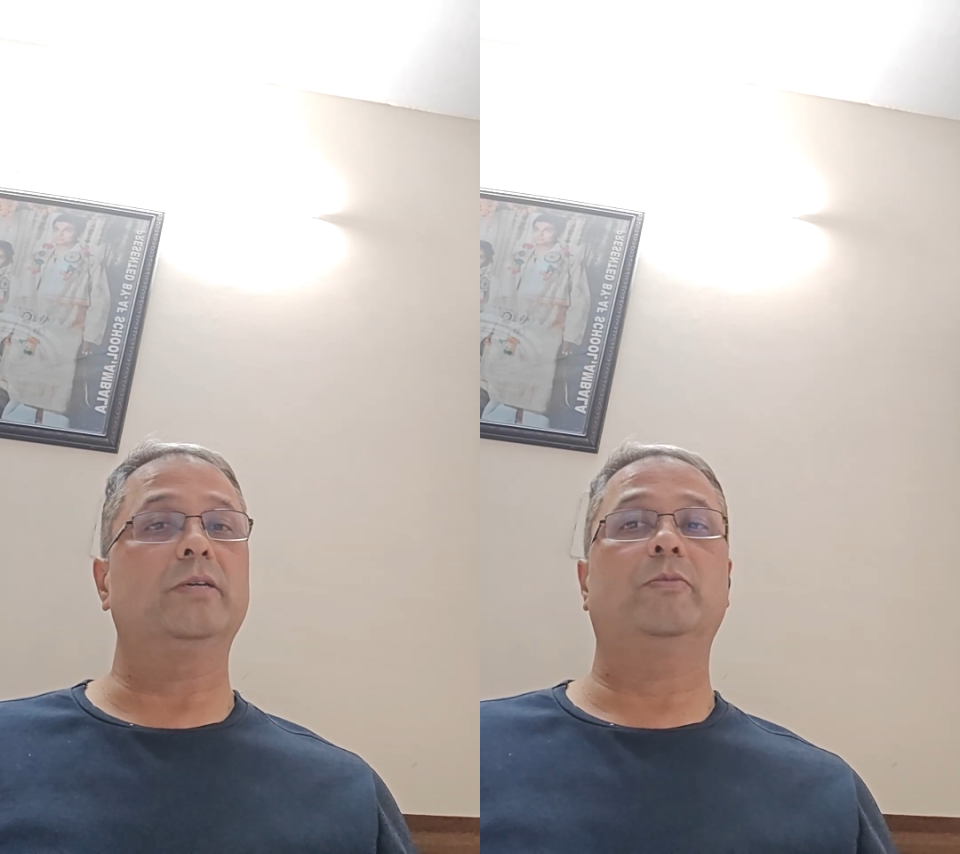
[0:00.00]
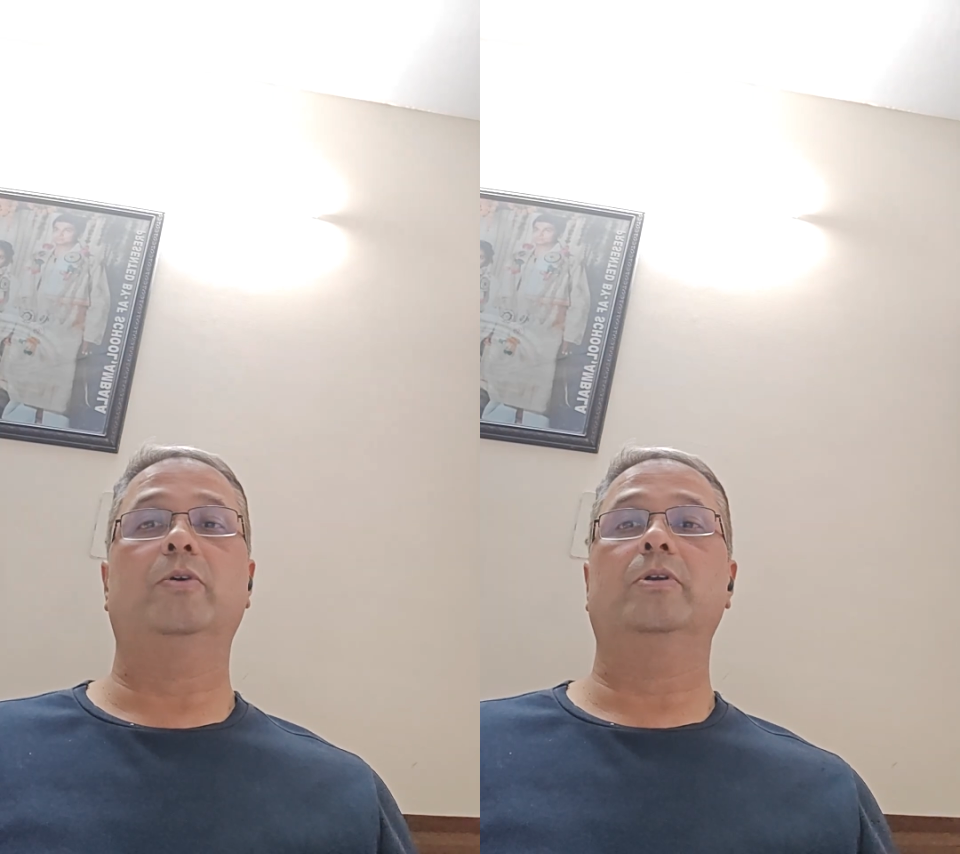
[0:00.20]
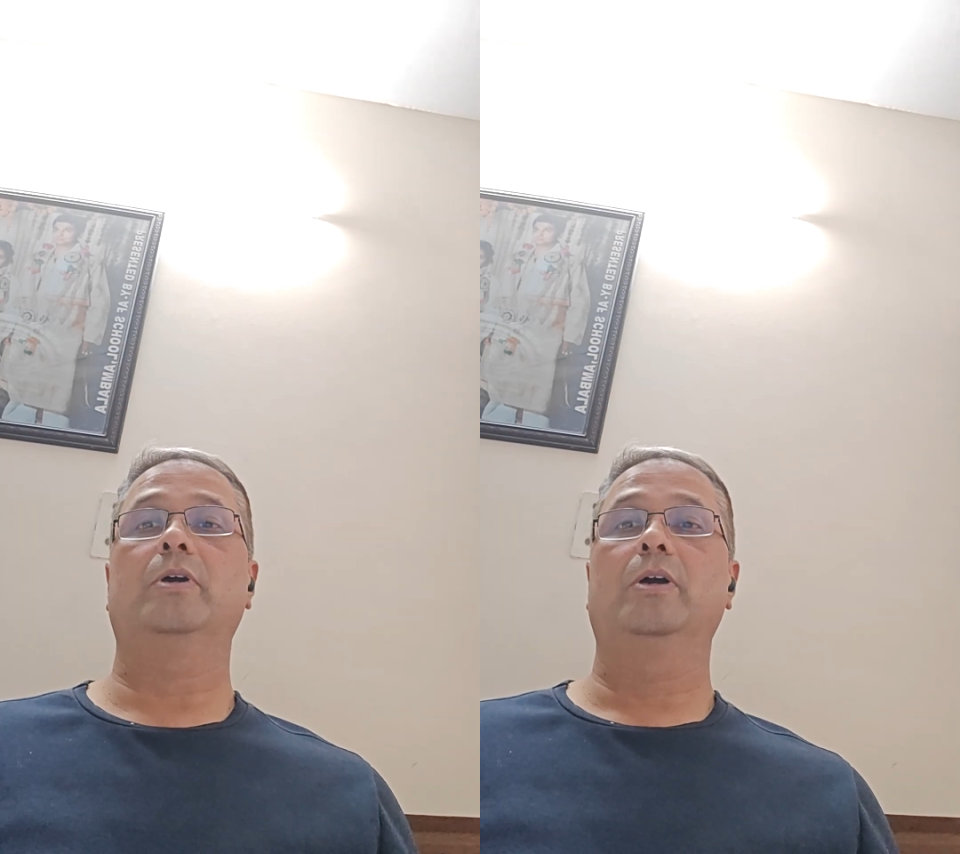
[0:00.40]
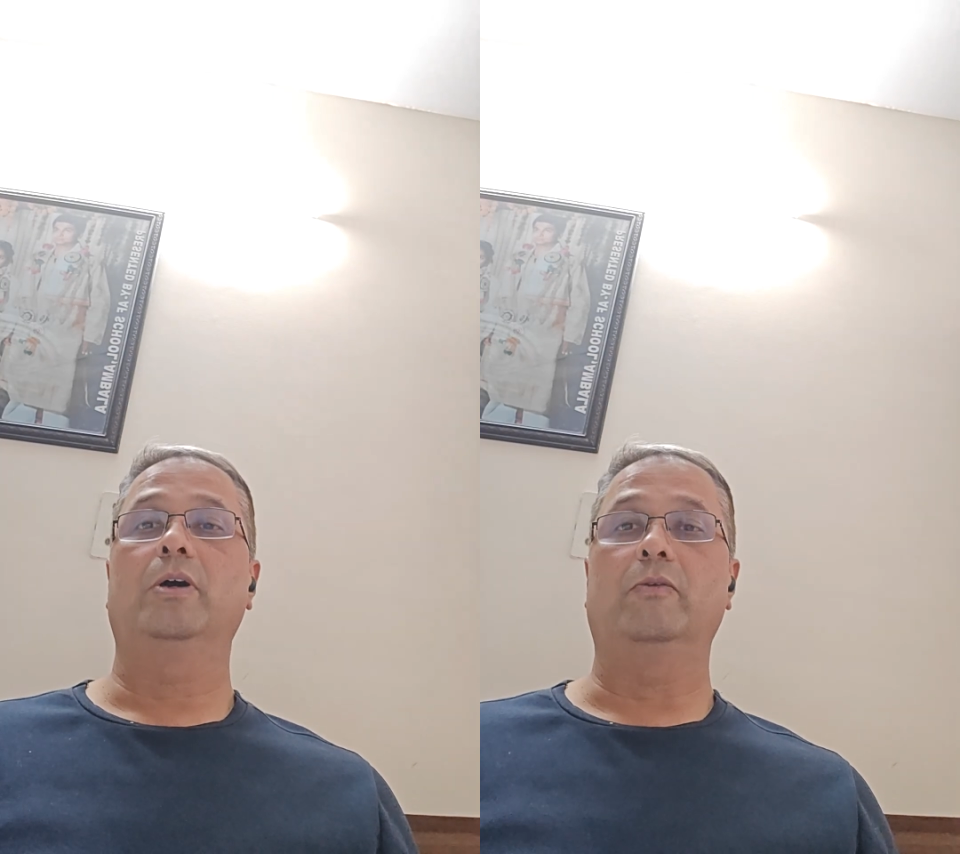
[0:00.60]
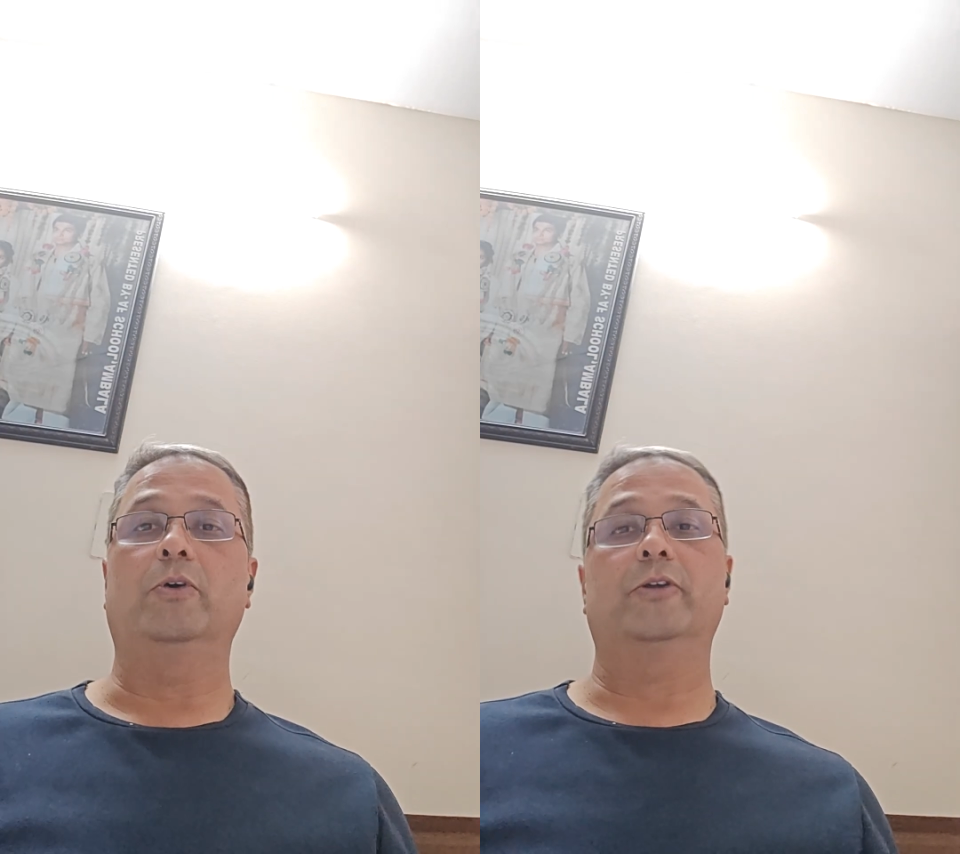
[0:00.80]
about
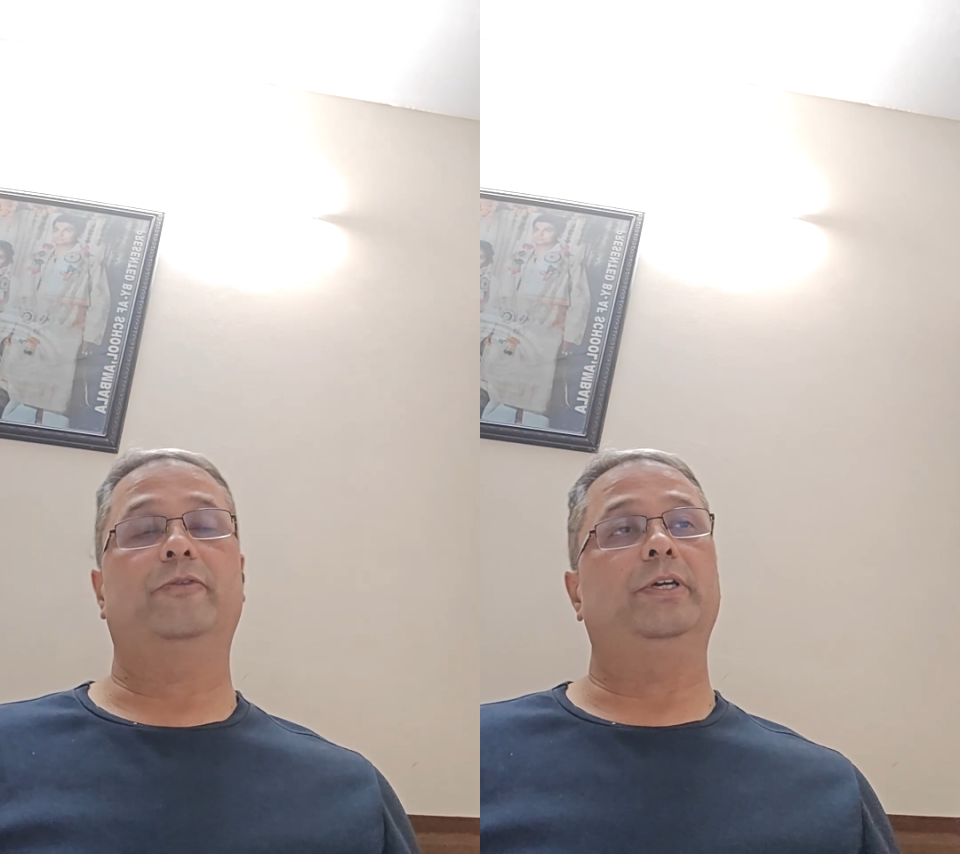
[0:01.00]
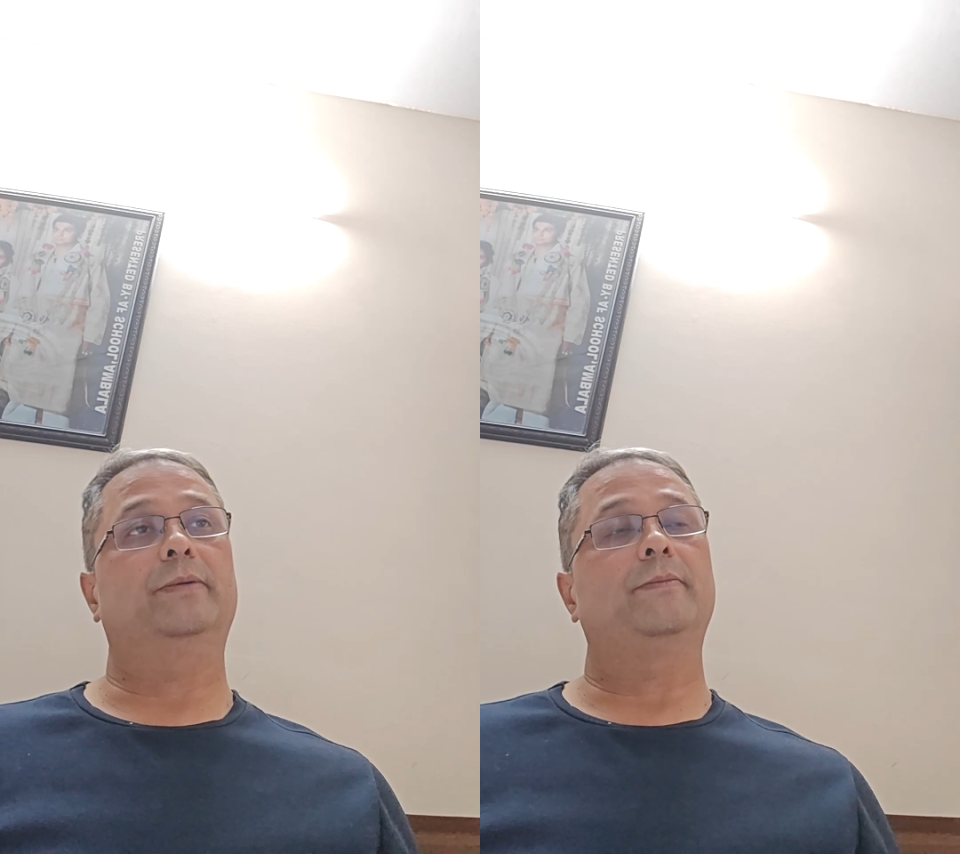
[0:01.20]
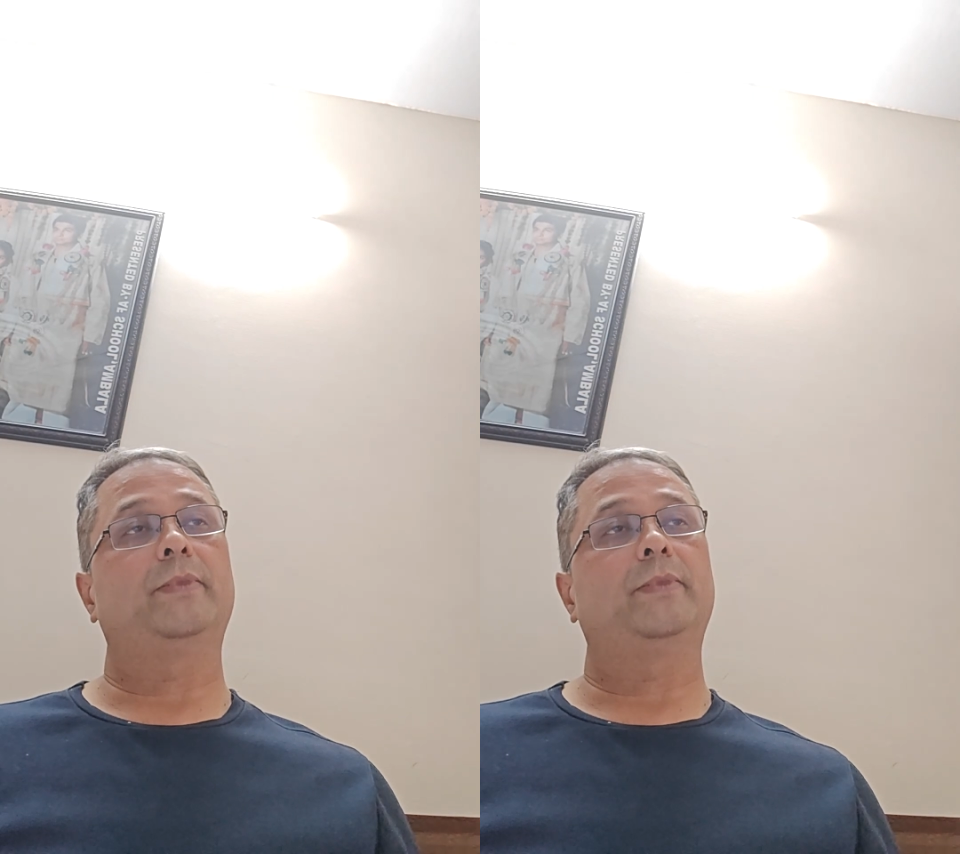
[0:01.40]
warfare.